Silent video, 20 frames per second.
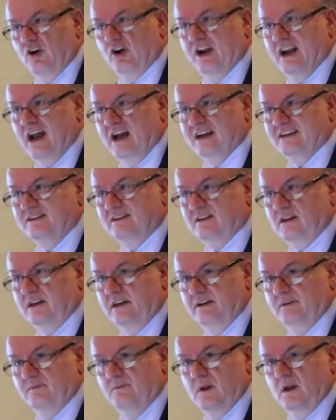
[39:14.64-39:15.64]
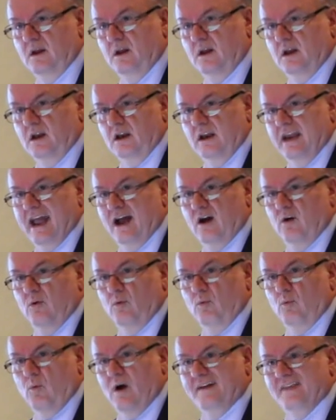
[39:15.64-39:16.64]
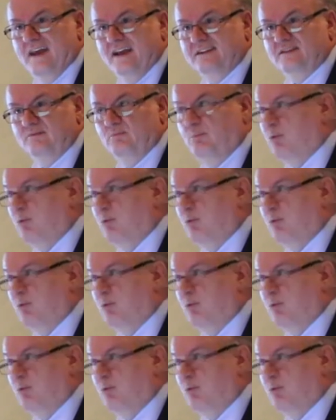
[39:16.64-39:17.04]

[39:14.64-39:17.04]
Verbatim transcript: very nicely. Now, why that's